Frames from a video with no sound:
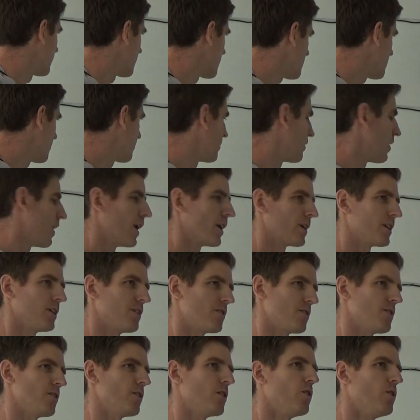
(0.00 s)
the pseudo-arc
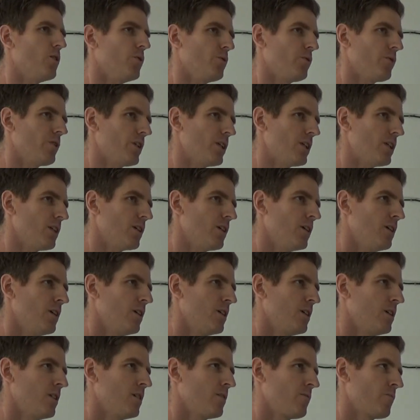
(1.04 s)
is the only
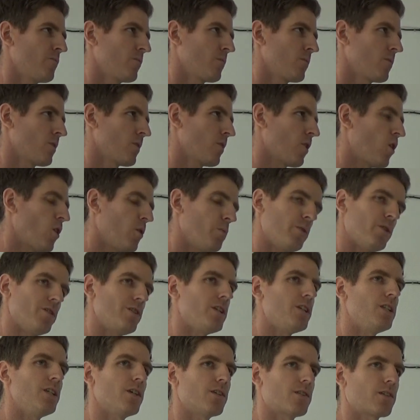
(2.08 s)

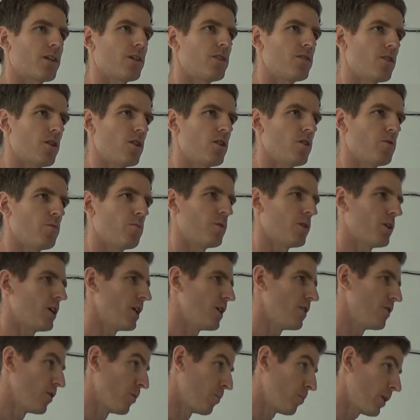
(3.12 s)
homogeneous continuum
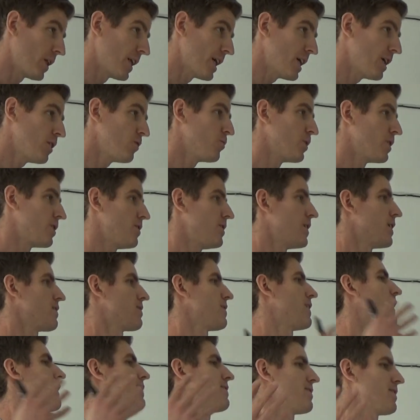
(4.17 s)
in the plane which does
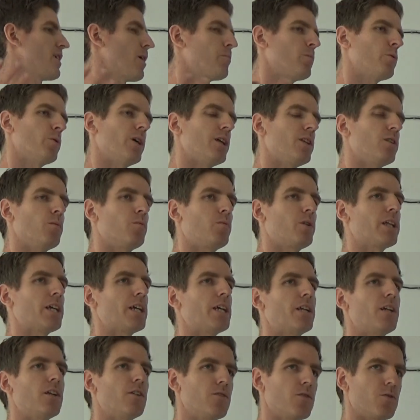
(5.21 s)
not separate the
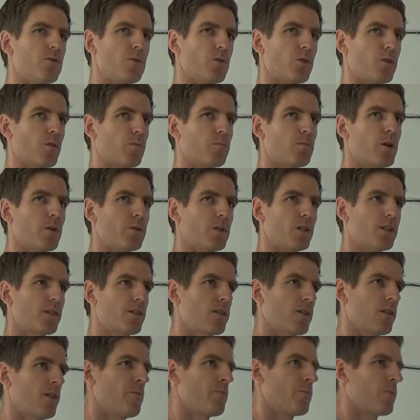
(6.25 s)
plane into 2
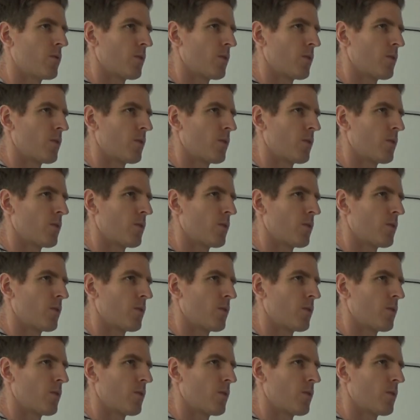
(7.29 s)
components.